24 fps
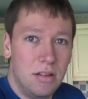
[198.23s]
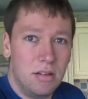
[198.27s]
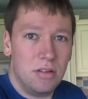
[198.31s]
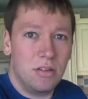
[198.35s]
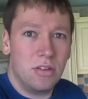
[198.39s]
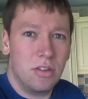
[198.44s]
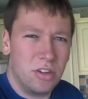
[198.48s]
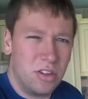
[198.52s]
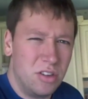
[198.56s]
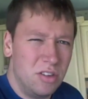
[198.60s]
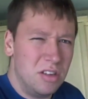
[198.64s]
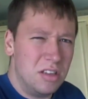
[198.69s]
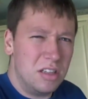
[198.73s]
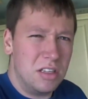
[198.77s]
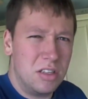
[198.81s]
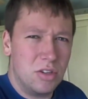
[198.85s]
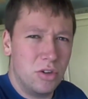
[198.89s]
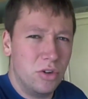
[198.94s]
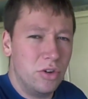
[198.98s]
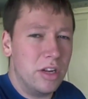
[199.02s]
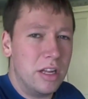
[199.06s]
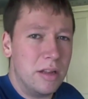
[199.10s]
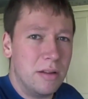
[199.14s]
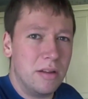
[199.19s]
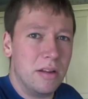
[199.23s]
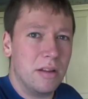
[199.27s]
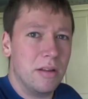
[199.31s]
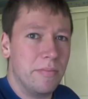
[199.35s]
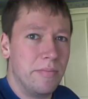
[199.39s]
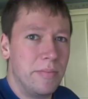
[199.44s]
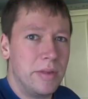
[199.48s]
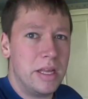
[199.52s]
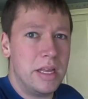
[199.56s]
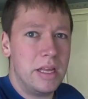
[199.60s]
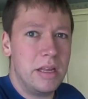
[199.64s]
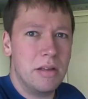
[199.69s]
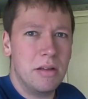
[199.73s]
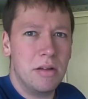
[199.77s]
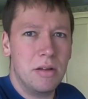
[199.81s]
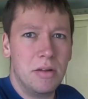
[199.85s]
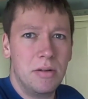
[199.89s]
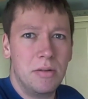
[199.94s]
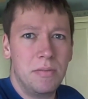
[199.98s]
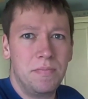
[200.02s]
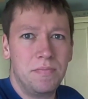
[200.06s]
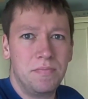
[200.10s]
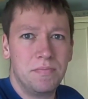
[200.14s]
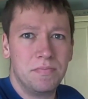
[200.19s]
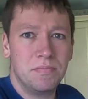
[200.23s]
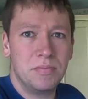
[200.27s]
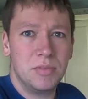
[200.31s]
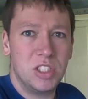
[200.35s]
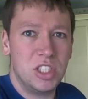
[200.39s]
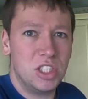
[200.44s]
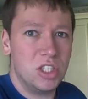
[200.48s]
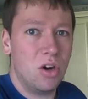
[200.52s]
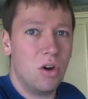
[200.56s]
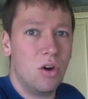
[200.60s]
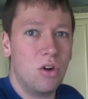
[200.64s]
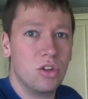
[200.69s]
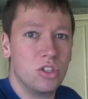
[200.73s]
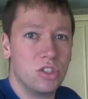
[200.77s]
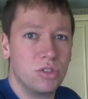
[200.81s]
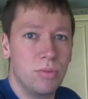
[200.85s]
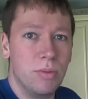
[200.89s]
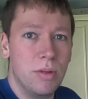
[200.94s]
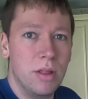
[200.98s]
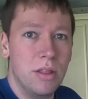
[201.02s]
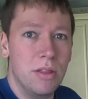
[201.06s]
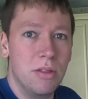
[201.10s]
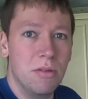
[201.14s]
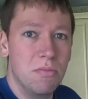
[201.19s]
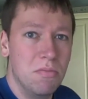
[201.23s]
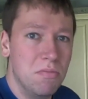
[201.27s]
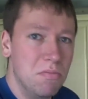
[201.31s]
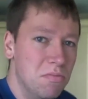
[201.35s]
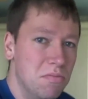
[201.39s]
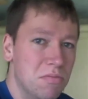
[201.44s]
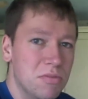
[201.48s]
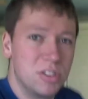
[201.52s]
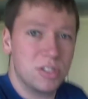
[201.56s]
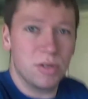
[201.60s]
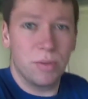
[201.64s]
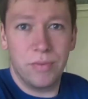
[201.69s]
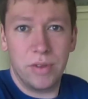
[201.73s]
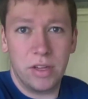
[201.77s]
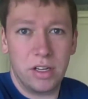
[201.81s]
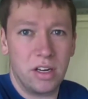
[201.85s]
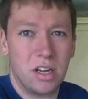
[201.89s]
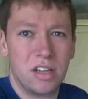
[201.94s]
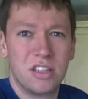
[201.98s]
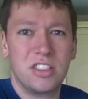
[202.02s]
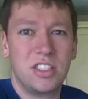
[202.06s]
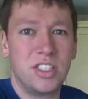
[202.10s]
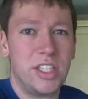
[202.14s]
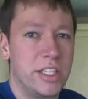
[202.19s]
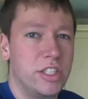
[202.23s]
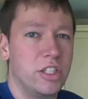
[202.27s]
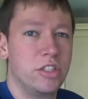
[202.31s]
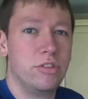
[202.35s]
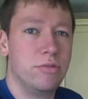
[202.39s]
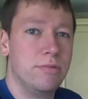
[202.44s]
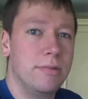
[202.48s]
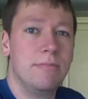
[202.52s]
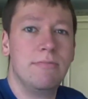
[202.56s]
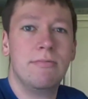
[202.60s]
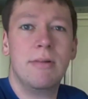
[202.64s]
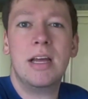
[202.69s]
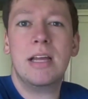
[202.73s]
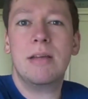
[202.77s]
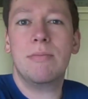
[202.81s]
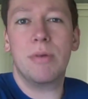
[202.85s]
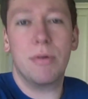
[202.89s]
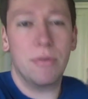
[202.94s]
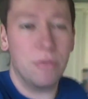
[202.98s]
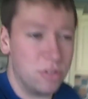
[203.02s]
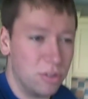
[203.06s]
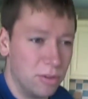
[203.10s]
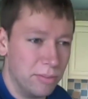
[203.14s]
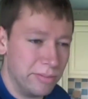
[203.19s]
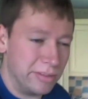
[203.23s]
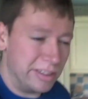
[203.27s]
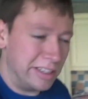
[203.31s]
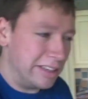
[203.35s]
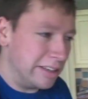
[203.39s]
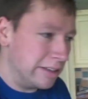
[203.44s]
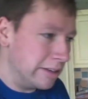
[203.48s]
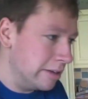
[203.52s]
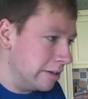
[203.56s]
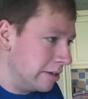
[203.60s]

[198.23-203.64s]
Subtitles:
it couldn't be charged with something like statutory rape or something.